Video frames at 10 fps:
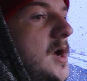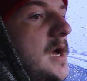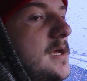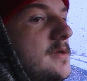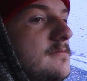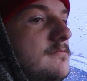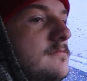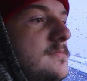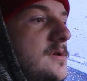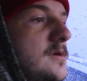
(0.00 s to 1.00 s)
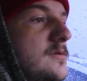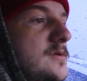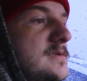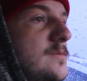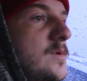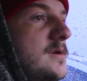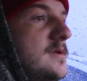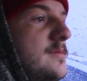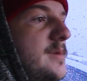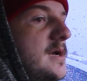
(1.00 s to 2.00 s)
I can you know, do some work
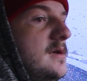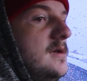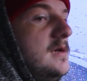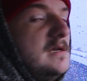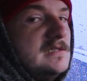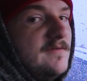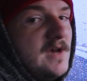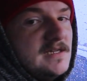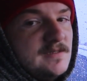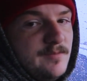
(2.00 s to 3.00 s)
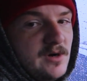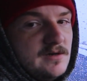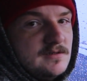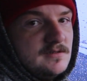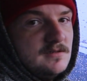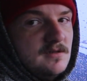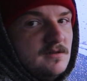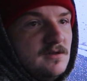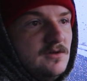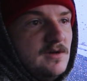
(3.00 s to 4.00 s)
to the bike. Because I've got some parts
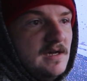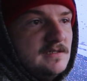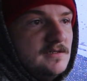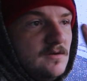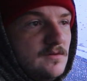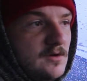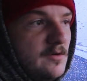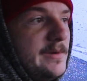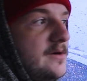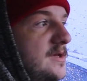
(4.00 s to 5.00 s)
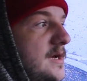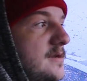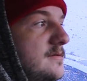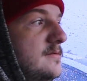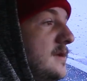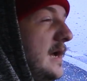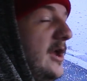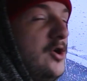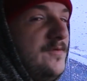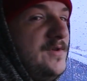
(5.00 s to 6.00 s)
that you guys don't know about yet.
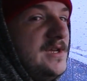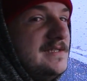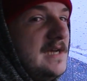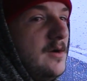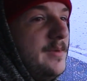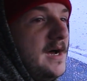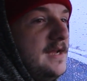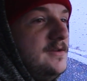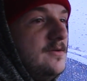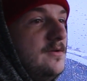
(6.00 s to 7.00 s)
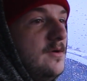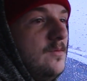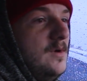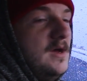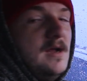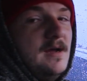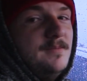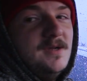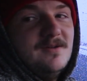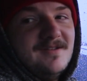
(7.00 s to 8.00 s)
I don't know if you can tell, but I don't know what
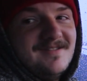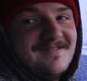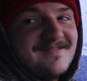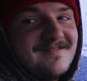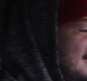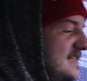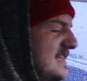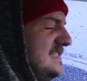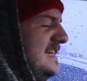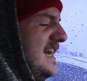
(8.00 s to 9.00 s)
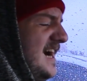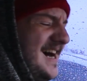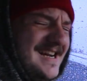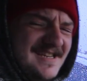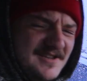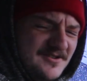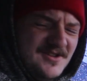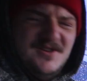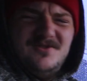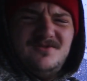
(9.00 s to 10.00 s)
I'm doing. Is it hot in here
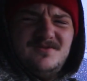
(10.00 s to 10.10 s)
to you?